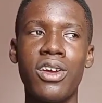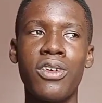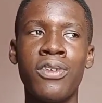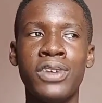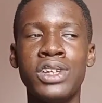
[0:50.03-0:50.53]

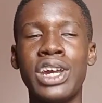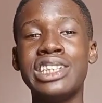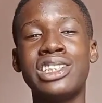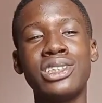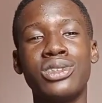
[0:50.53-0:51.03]
video
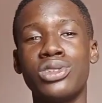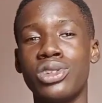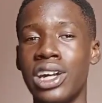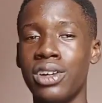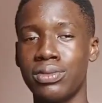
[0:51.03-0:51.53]
editing
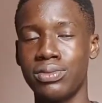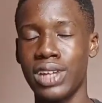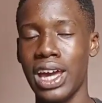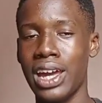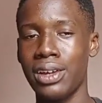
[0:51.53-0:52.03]
tutorial
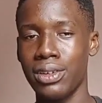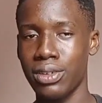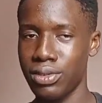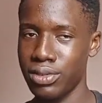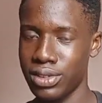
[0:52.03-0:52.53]
that I
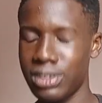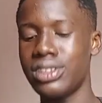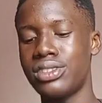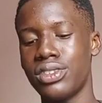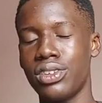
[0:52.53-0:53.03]

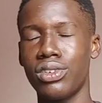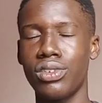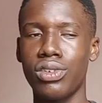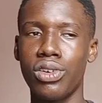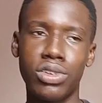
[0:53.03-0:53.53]
did
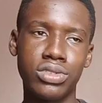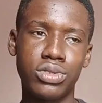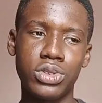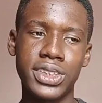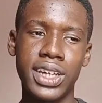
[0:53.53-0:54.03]
on
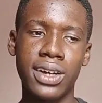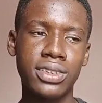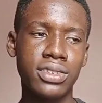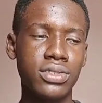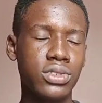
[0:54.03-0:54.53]
Twitter
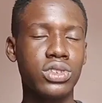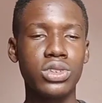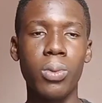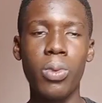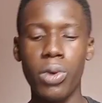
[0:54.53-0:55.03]
and
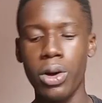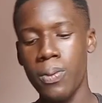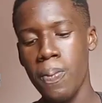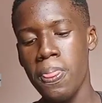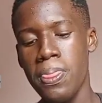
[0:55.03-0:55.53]
YouTube. Well,
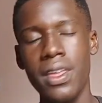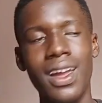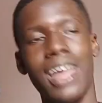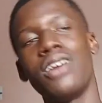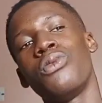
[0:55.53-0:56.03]

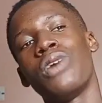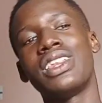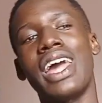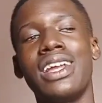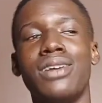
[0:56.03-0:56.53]
I went
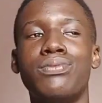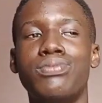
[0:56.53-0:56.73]
ahead and